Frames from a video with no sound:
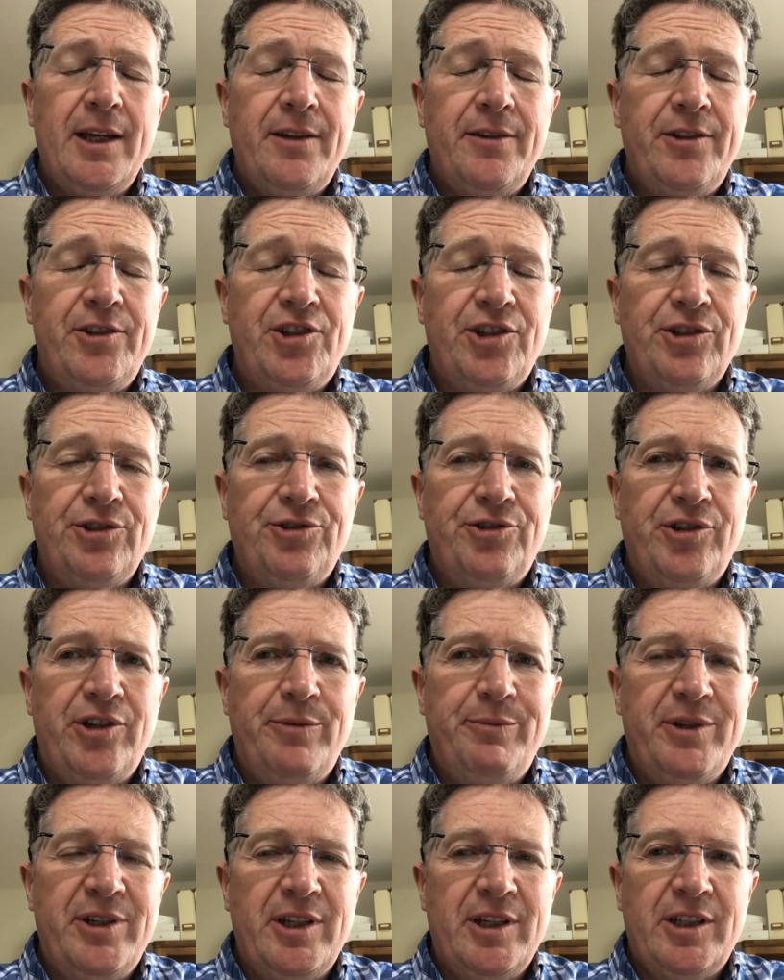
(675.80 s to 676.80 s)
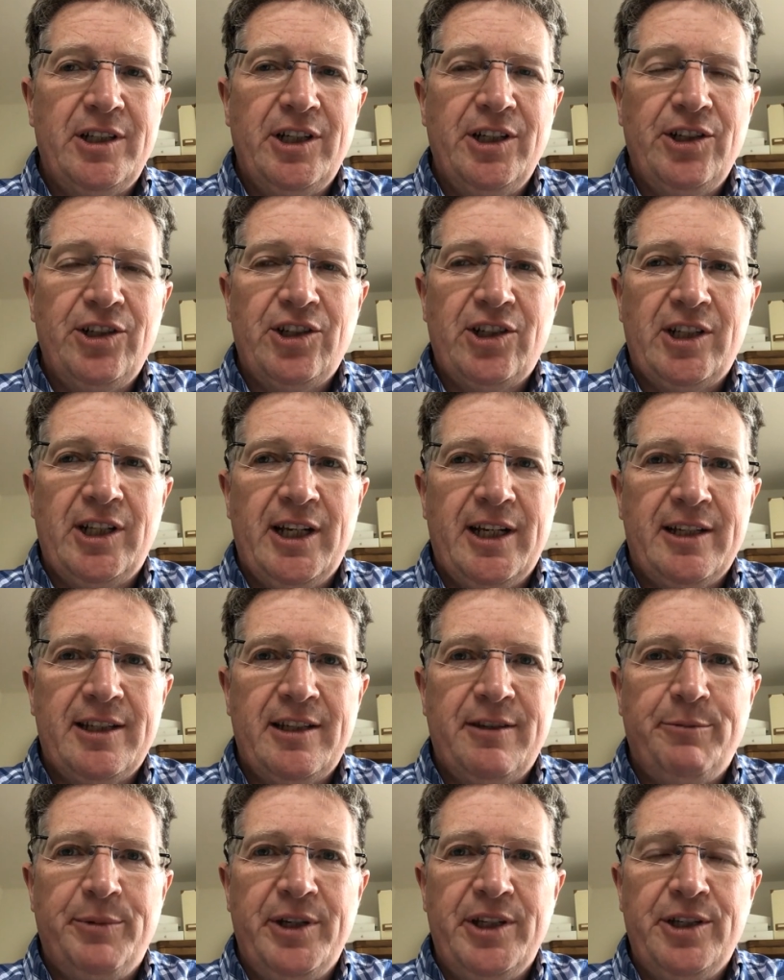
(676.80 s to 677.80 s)
The children in Mrs. Kirk's class
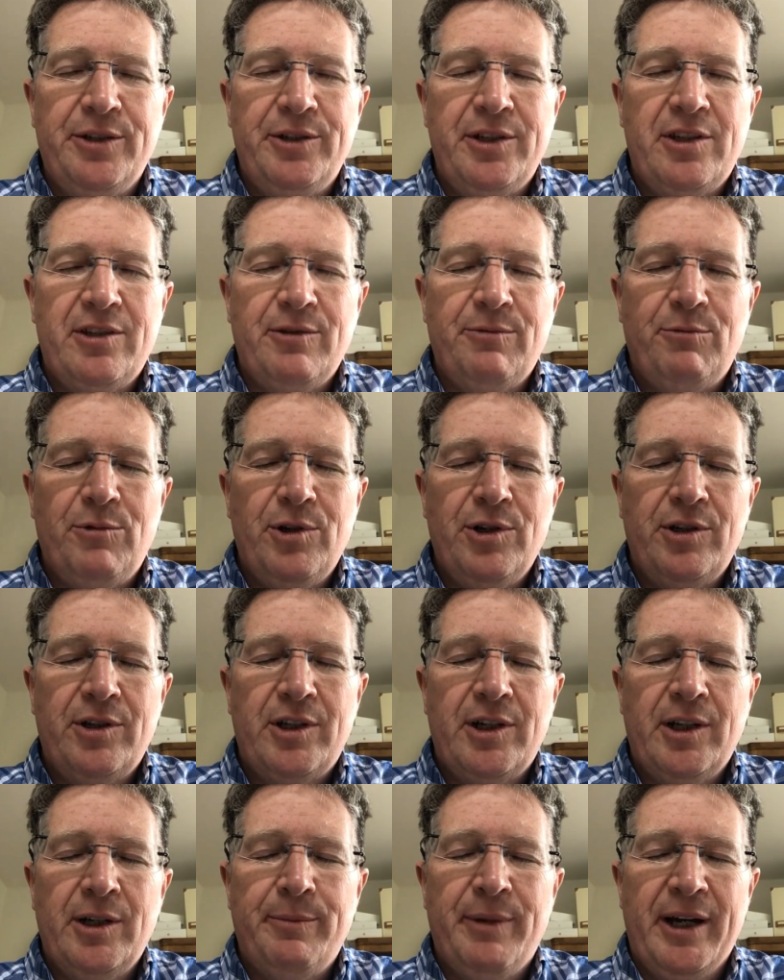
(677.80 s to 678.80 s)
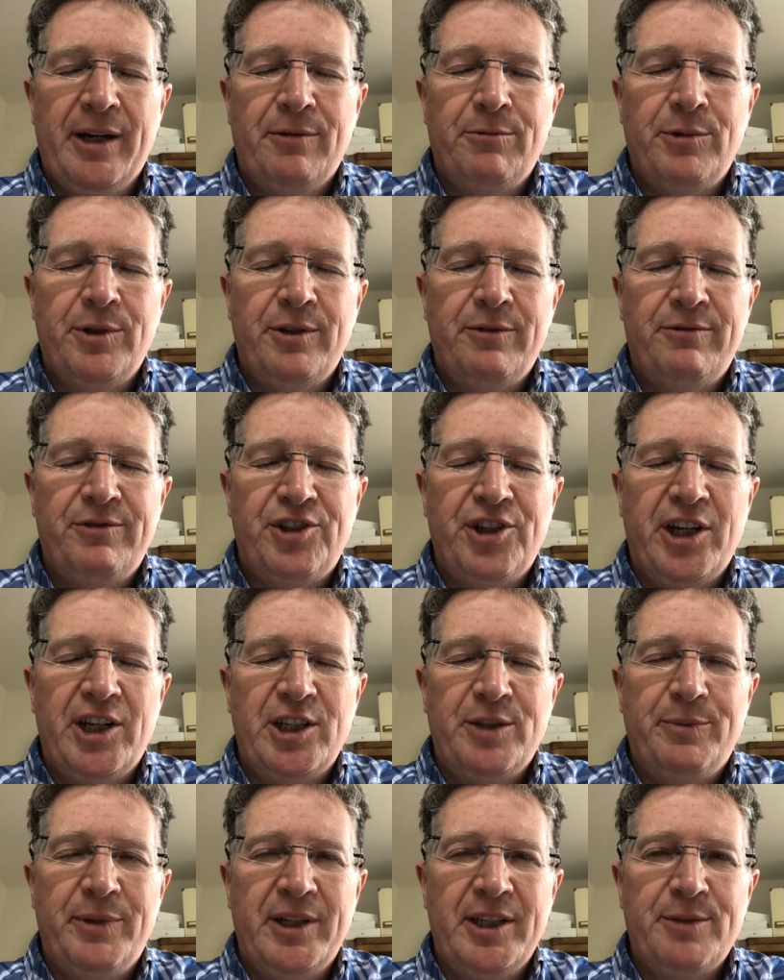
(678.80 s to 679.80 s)
have been doing some work about one of
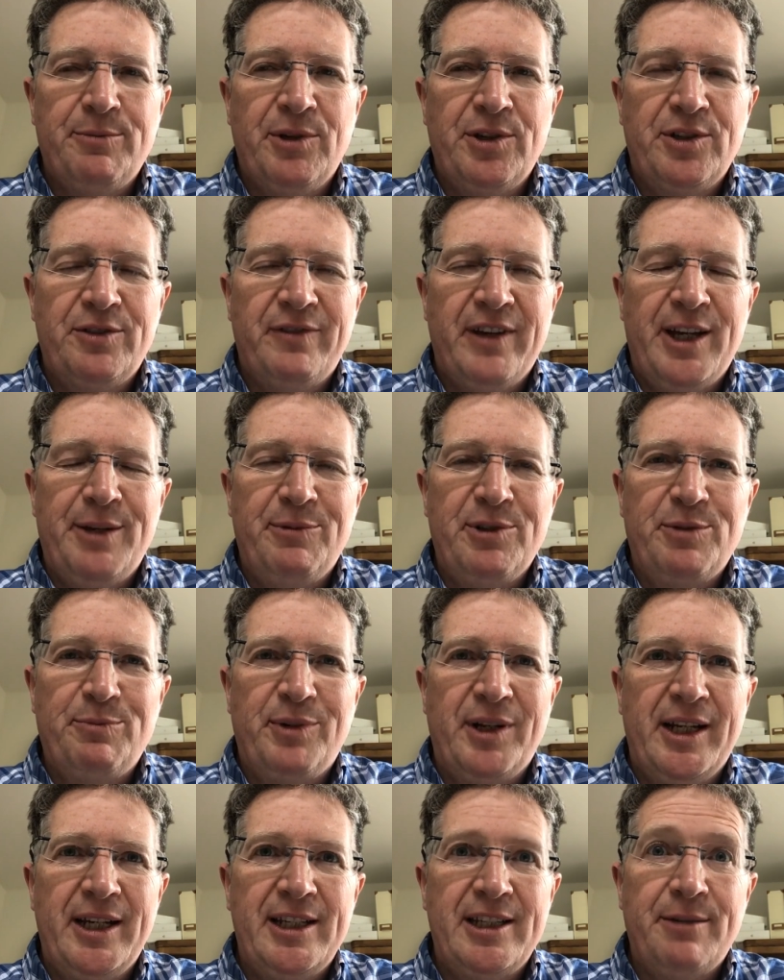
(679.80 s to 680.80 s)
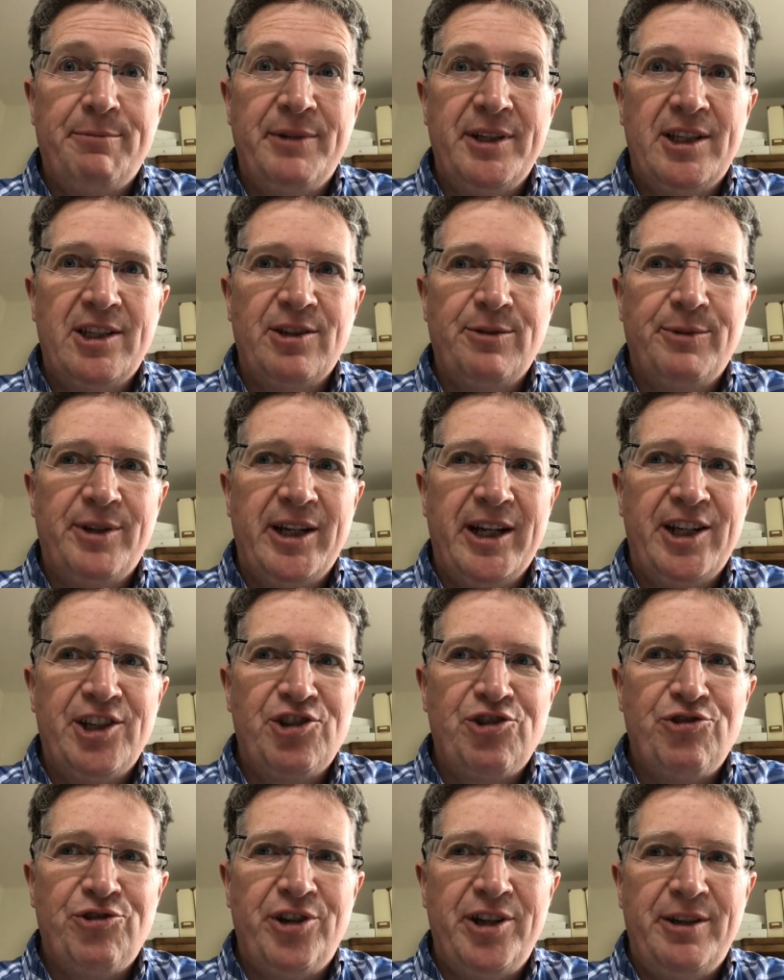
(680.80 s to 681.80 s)
Shakespeare's most famous plays, A Midsummer Night's
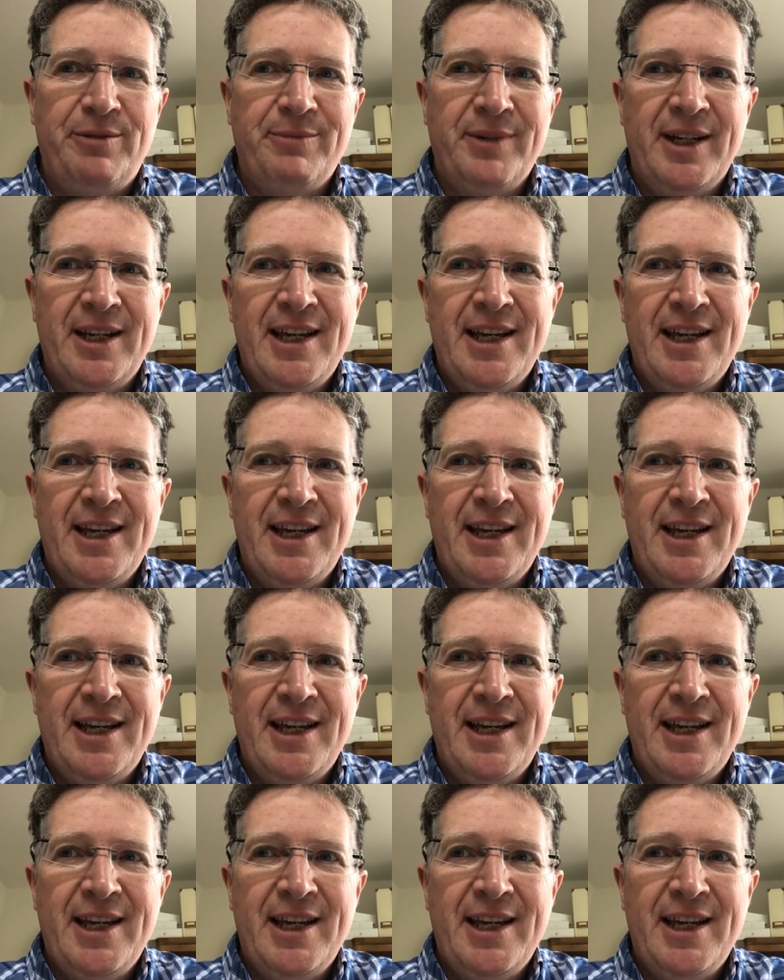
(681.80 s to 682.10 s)
Dream,